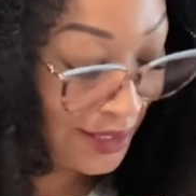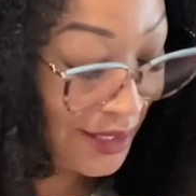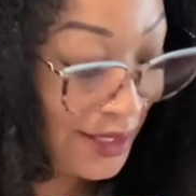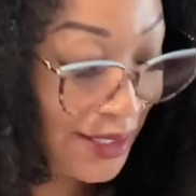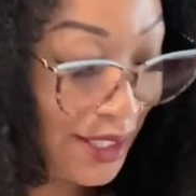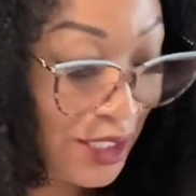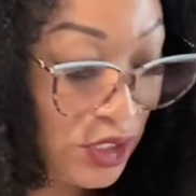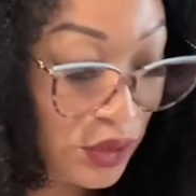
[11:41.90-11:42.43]

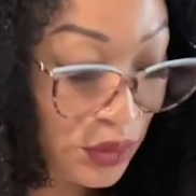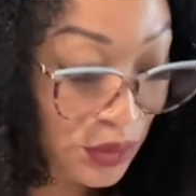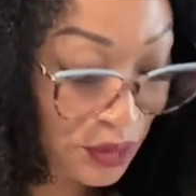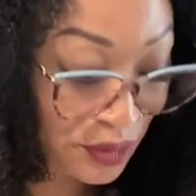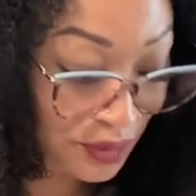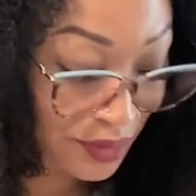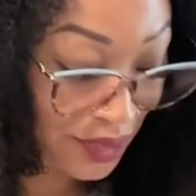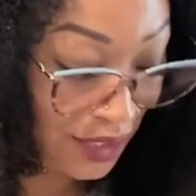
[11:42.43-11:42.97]
They do.
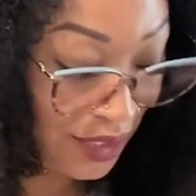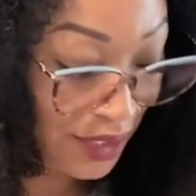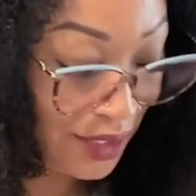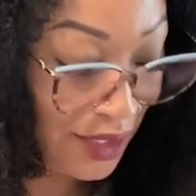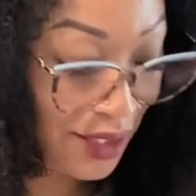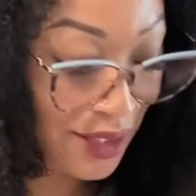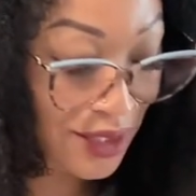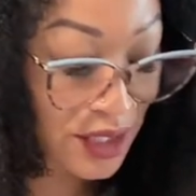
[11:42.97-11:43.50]

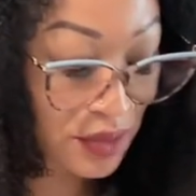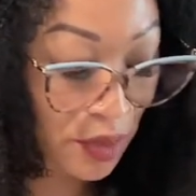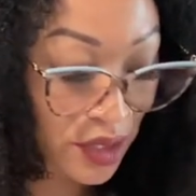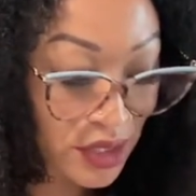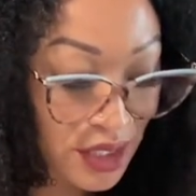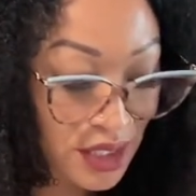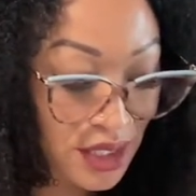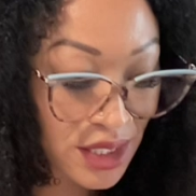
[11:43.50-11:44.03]
This
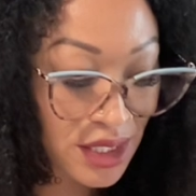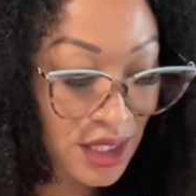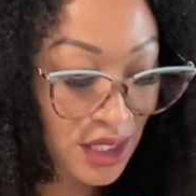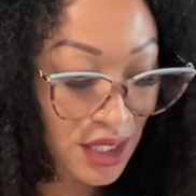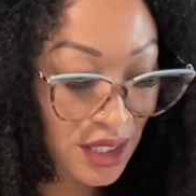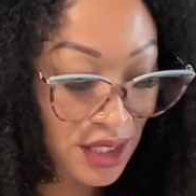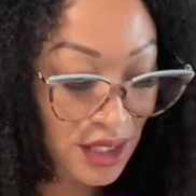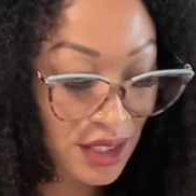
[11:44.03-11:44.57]
person
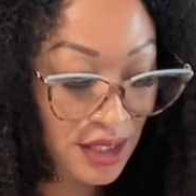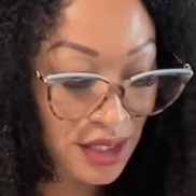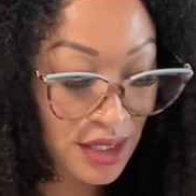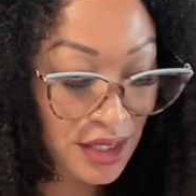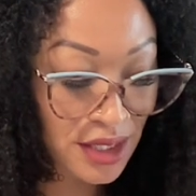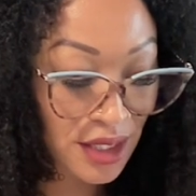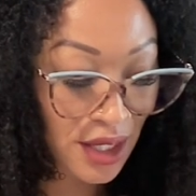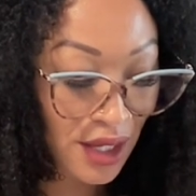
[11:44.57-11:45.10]

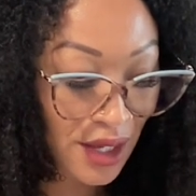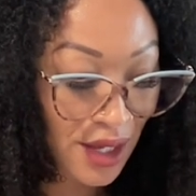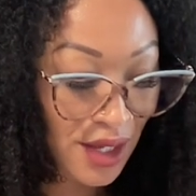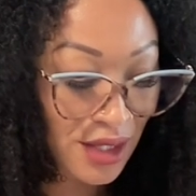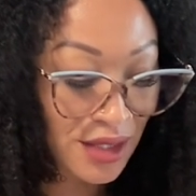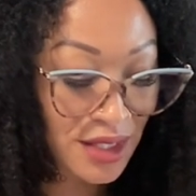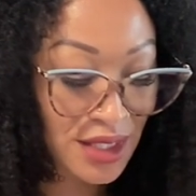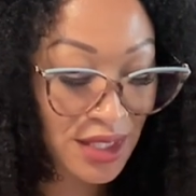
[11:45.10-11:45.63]
sees
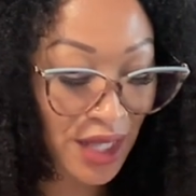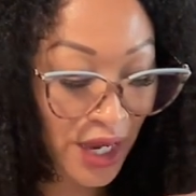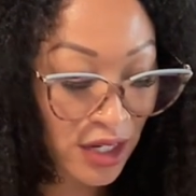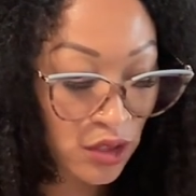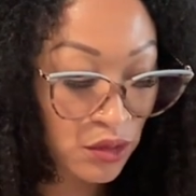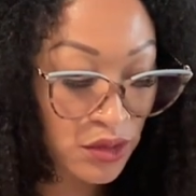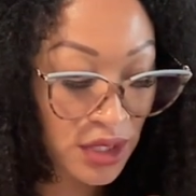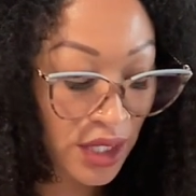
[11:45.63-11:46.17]
the
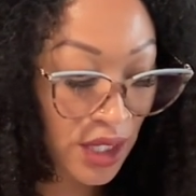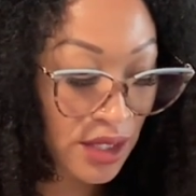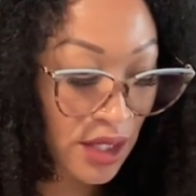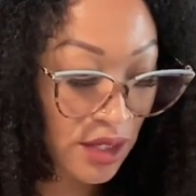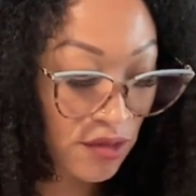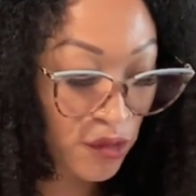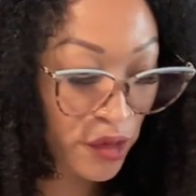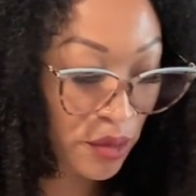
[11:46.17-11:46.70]
cycles that
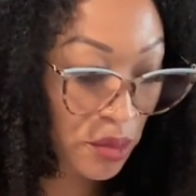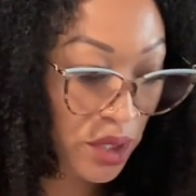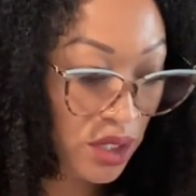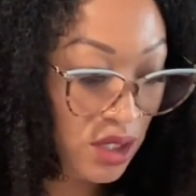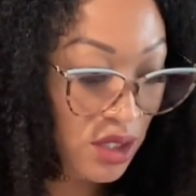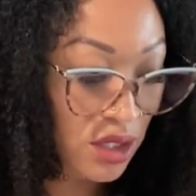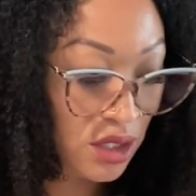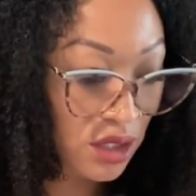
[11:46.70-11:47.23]
they've
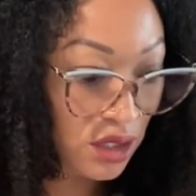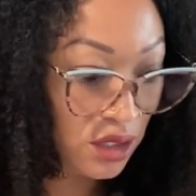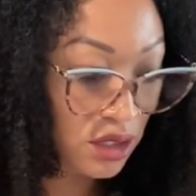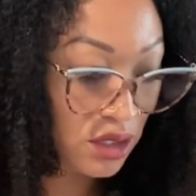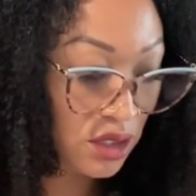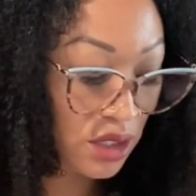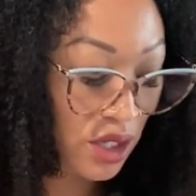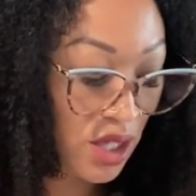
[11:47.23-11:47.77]
repeated
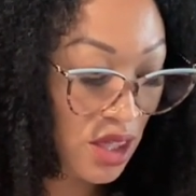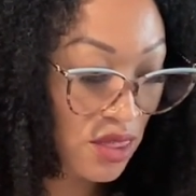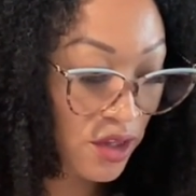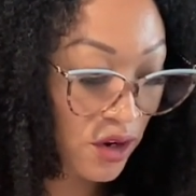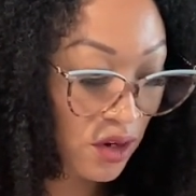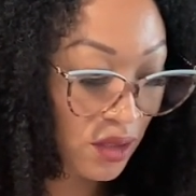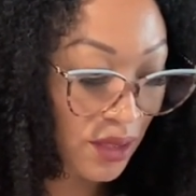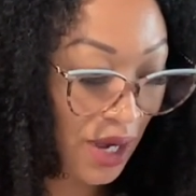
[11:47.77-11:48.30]
in
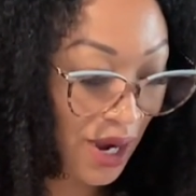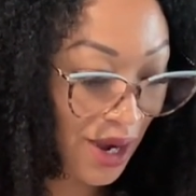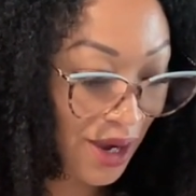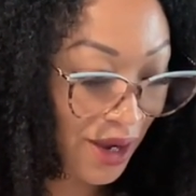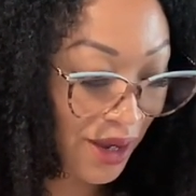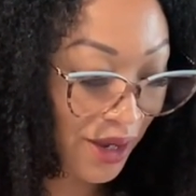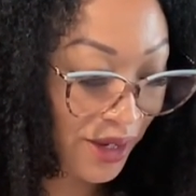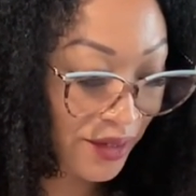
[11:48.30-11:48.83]
their
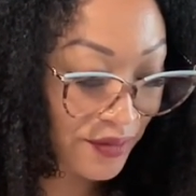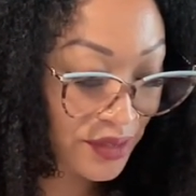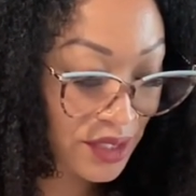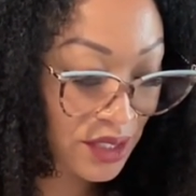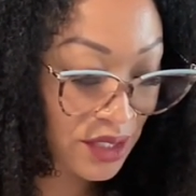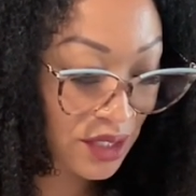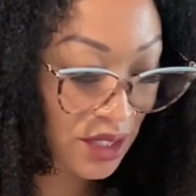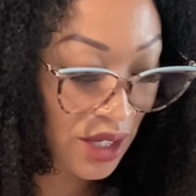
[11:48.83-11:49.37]

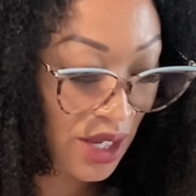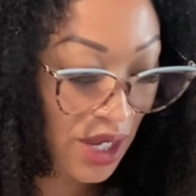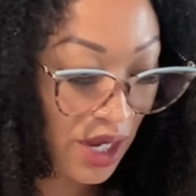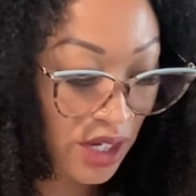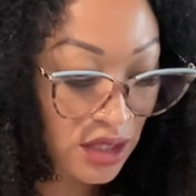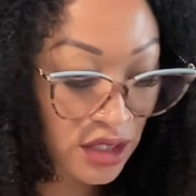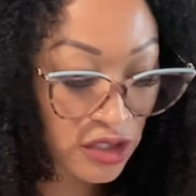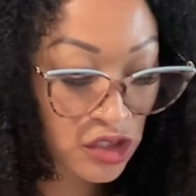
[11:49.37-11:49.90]
lives,
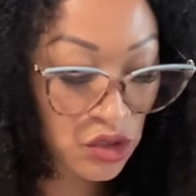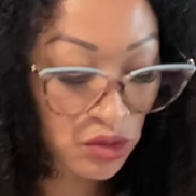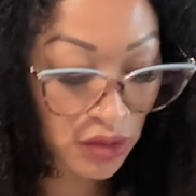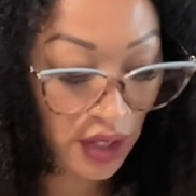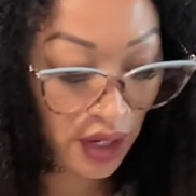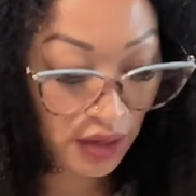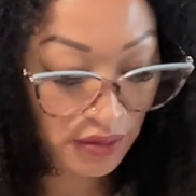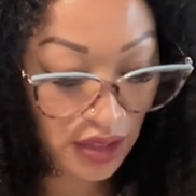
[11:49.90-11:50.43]
and they're
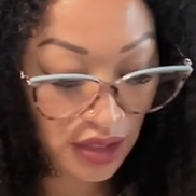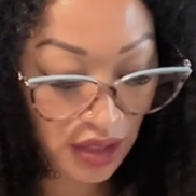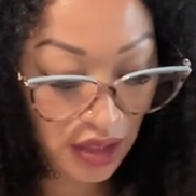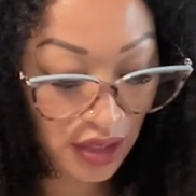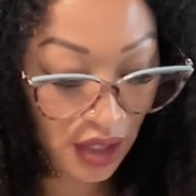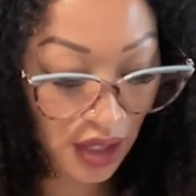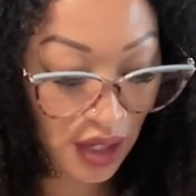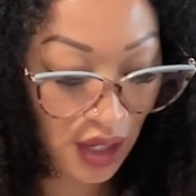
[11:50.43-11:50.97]
doing everything
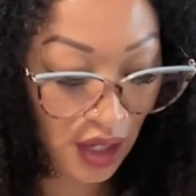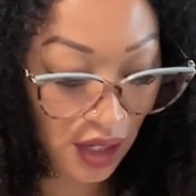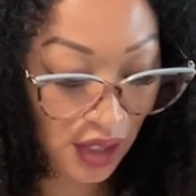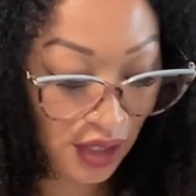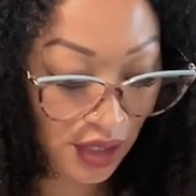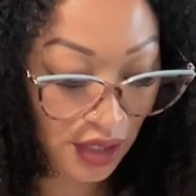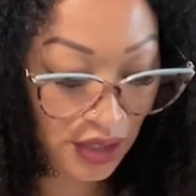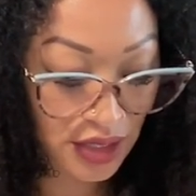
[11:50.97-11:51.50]
they
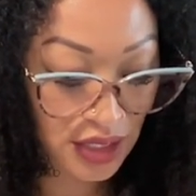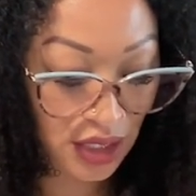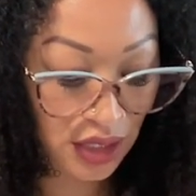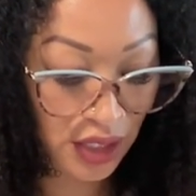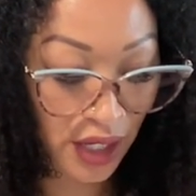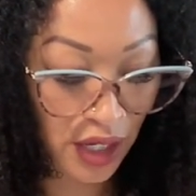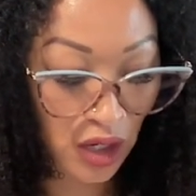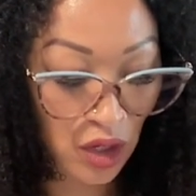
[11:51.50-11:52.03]
can to
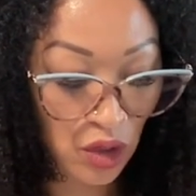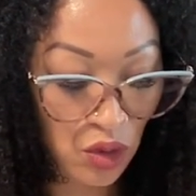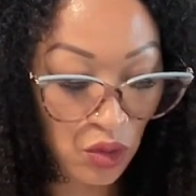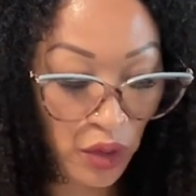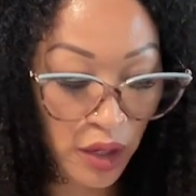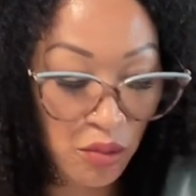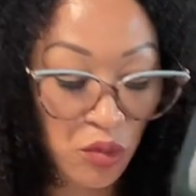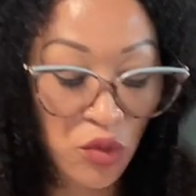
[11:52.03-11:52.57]
let go
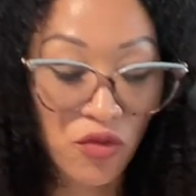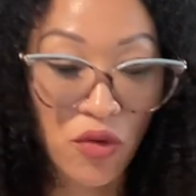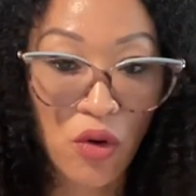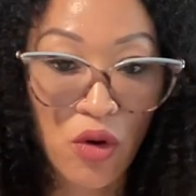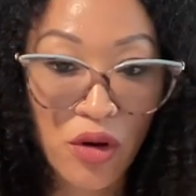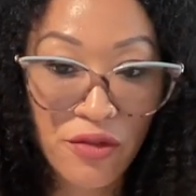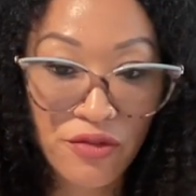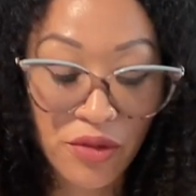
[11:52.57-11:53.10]
and move
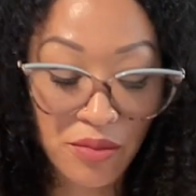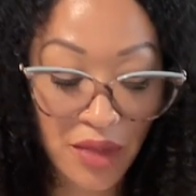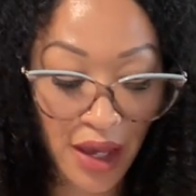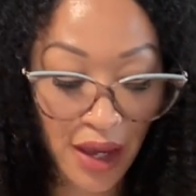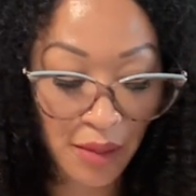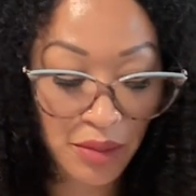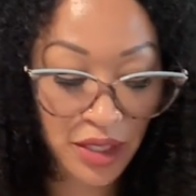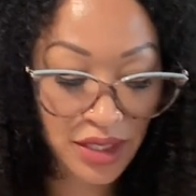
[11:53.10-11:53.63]
on from
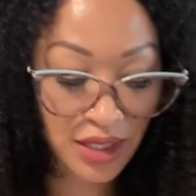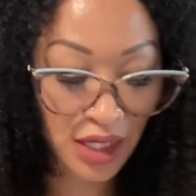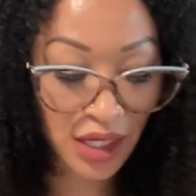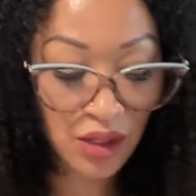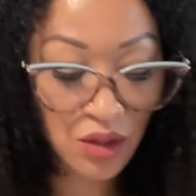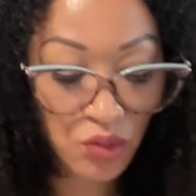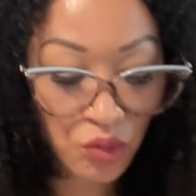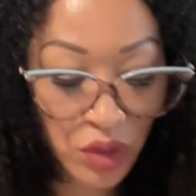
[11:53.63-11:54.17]
that, because they
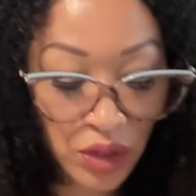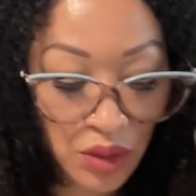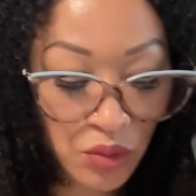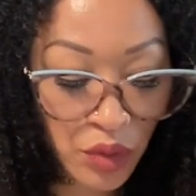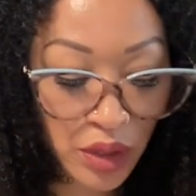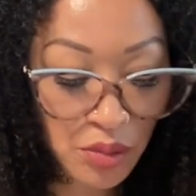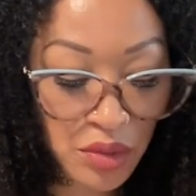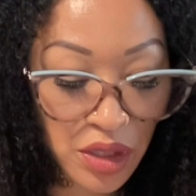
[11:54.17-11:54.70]
don't really
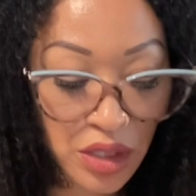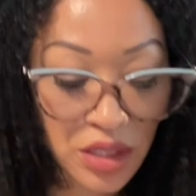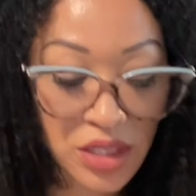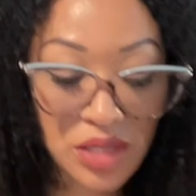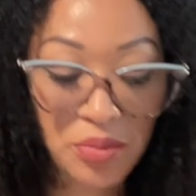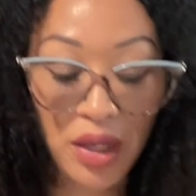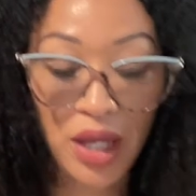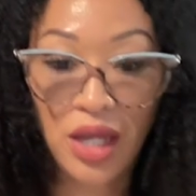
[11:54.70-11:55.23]
want to be in
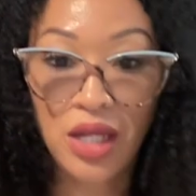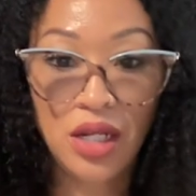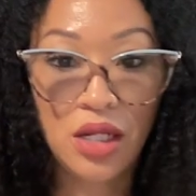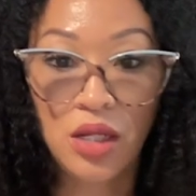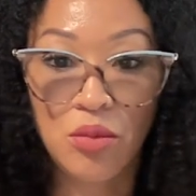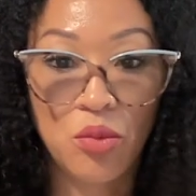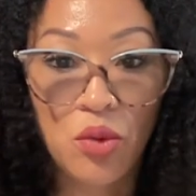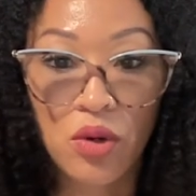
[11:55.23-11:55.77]
this pain
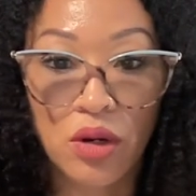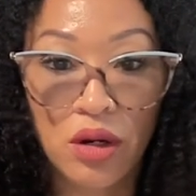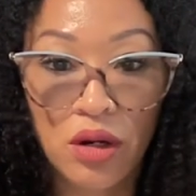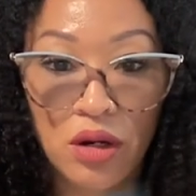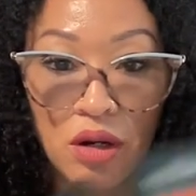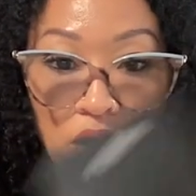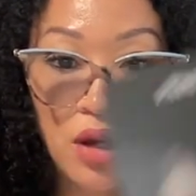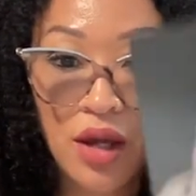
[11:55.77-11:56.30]
anymore.